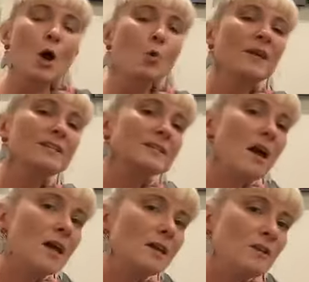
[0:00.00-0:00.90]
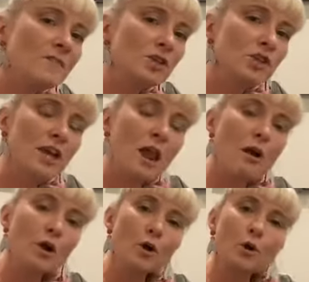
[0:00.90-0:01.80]
We decided on the
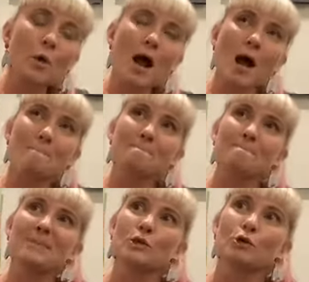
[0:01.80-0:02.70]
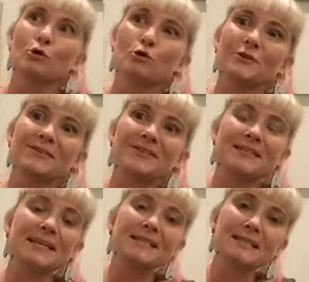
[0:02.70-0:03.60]
cello
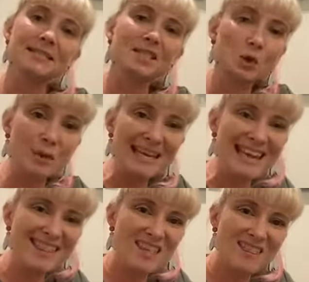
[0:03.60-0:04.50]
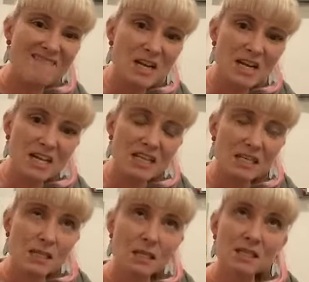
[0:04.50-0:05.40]
because it's less squeaky than the violin.
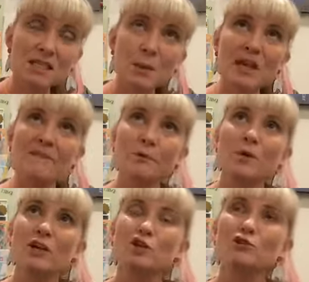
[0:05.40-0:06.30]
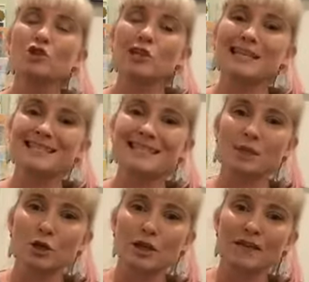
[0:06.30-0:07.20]
So even when you're just
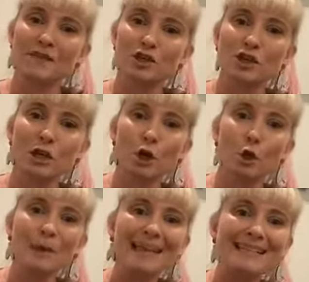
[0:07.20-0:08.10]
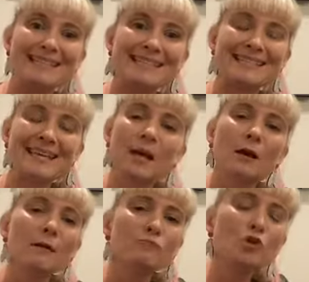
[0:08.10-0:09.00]
learning the cello, it's
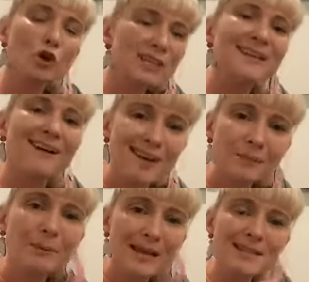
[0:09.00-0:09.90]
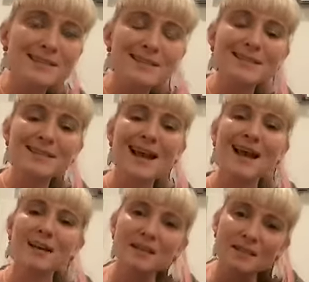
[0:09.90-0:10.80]
not an unpleasant
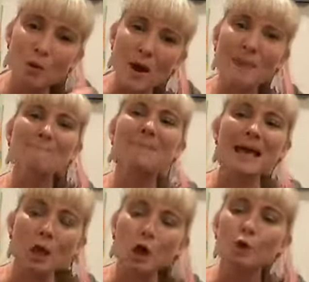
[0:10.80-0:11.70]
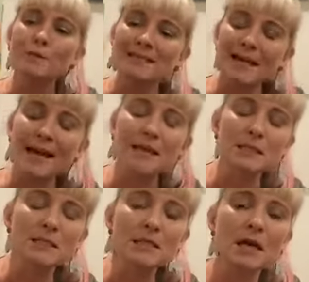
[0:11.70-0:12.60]
sound. It's quite a mellow
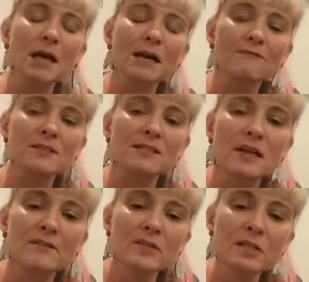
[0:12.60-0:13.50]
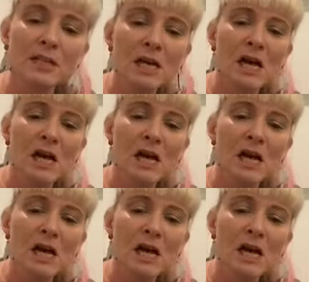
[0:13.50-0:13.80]
sound, I have discovered.